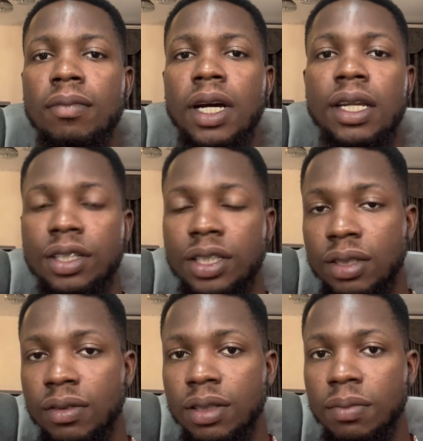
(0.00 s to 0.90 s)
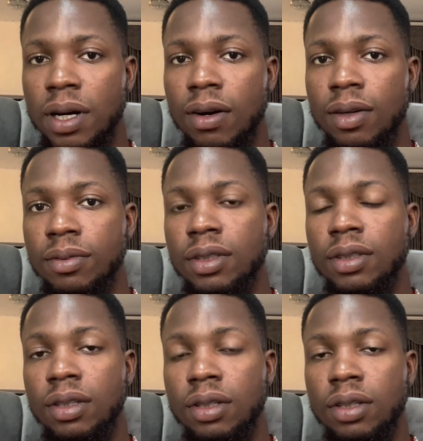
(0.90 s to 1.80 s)
and they generate the power.
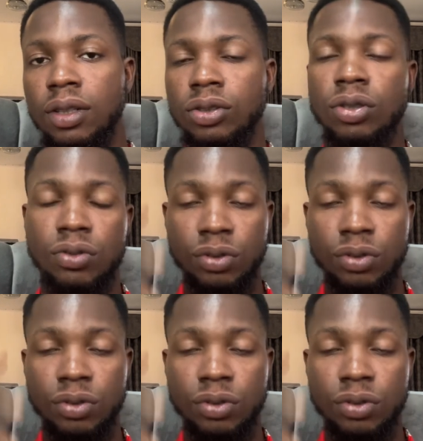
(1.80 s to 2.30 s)
So 2